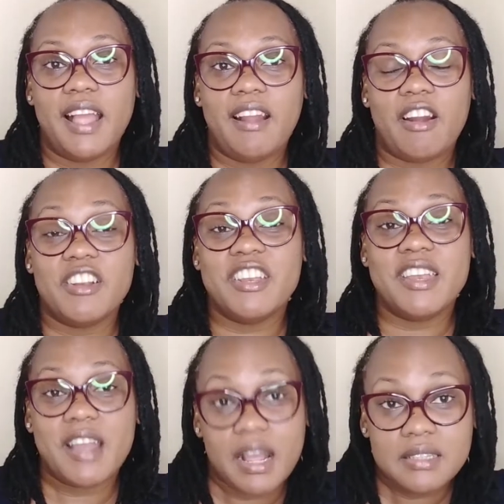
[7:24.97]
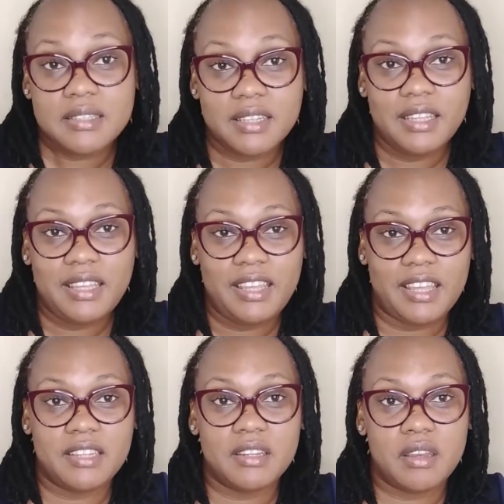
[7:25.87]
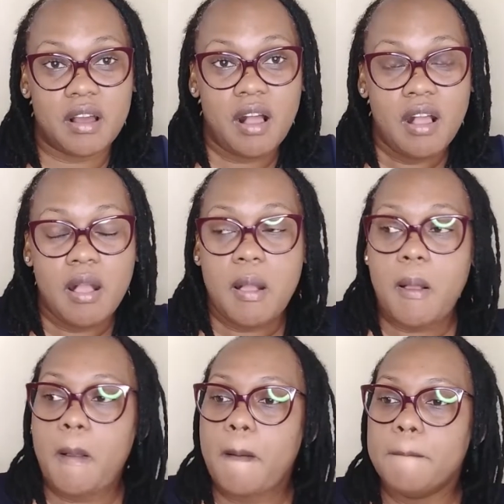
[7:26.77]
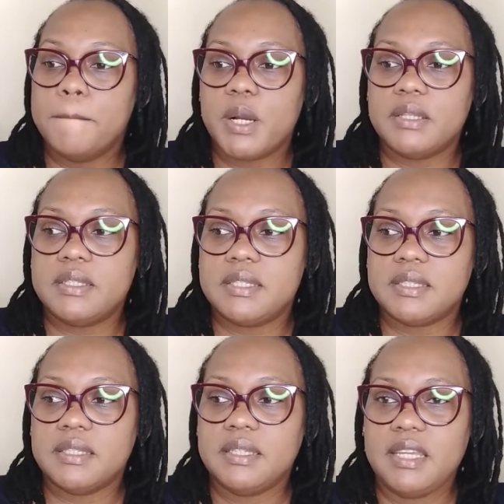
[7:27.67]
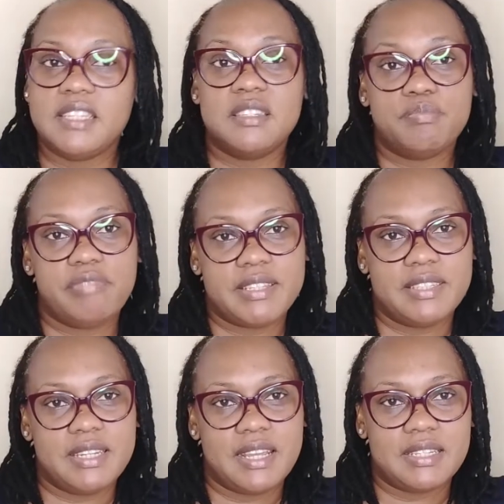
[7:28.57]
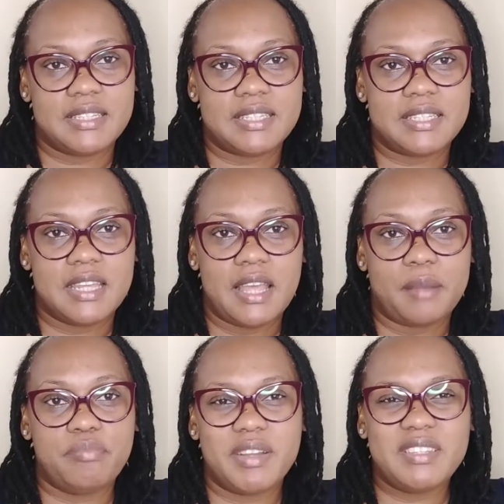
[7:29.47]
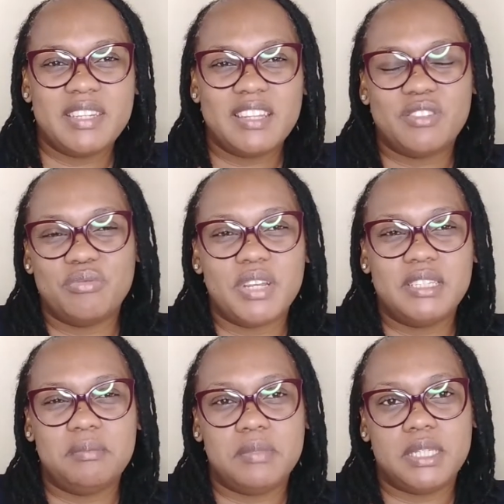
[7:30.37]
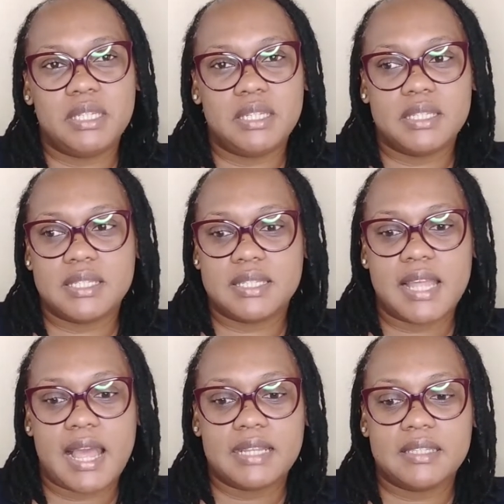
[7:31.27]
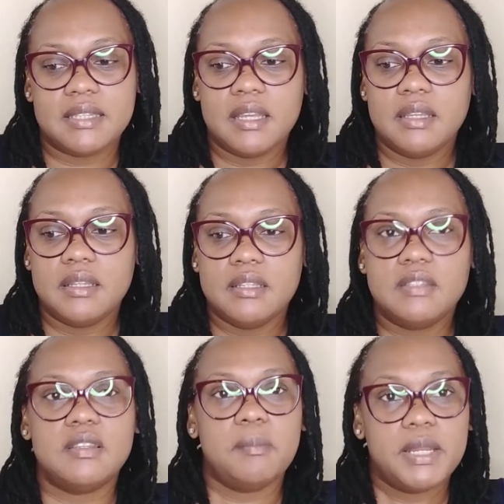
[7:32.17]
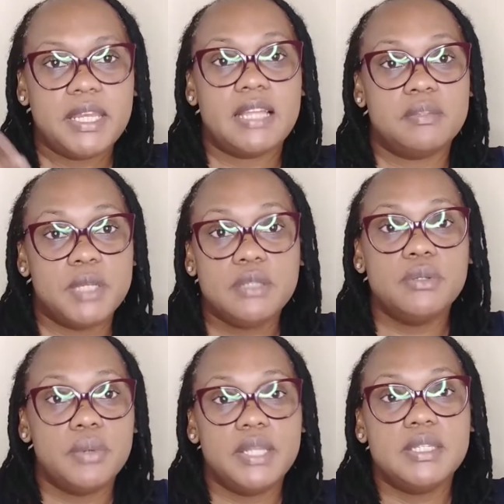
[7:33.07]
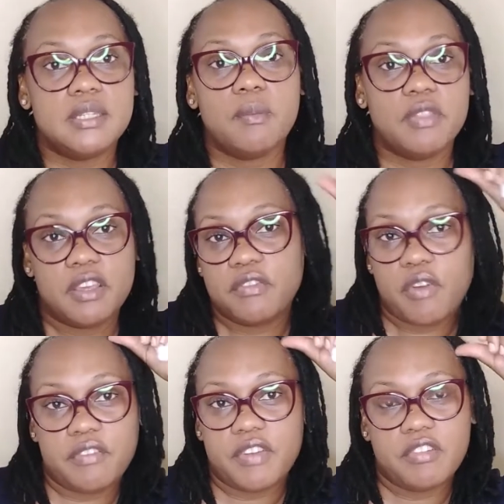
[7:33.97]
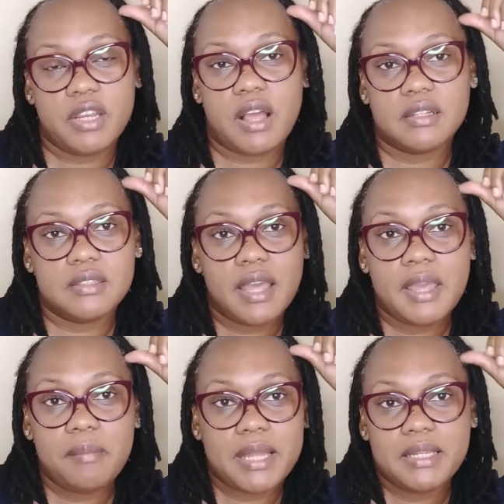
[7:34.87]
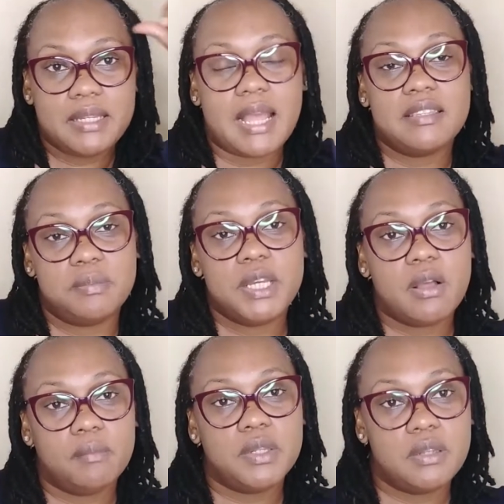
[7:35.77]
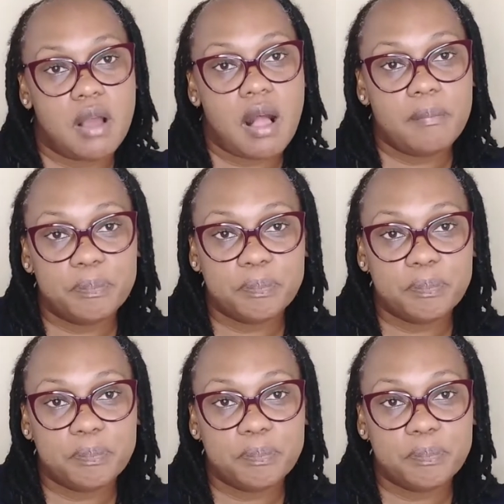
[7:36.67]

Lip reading: are not in the law, but it's precedents. And precedents really means that somebody has been doing something for a very long time and it has become the norm.